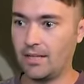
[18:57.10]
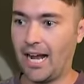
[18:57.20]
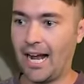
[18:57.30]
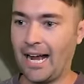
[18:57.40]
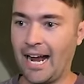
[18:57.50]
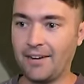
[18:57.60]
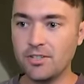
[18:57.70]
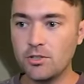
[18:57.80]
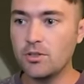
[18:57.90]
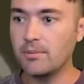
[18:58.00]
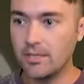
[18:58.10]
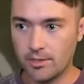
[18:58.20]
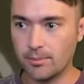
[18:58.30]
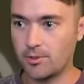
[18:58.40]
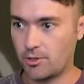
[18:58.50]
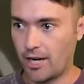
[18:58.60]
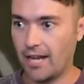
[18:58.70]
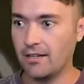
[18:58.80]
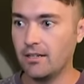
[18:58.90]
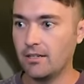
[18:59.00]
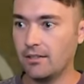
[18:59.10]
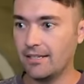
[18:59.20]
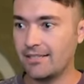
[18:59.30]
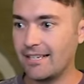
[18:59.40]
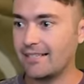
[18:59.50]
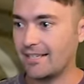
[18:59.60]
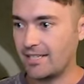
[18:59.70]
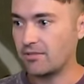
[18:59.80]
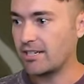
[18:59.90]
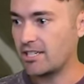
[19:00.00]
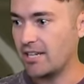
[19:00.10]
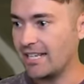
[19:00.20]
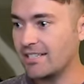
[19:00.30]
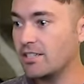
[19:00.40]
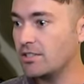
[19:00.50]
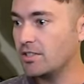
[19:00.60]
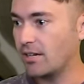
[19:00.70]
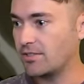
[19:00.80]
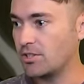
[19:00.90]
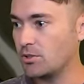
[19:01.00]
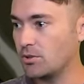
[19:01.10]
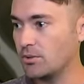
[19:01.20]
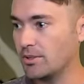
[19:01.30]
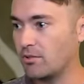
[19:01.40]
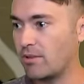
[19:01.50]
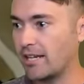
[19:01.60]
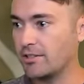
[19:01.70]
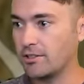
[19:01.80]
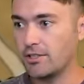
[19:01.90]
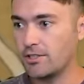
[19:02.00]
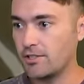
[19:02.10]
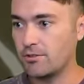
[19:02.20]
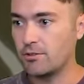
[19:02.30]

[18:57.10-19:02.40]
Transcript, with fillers: I, have to do the mini turbo strat. This thing's acceleration isn't good enough to do the regular just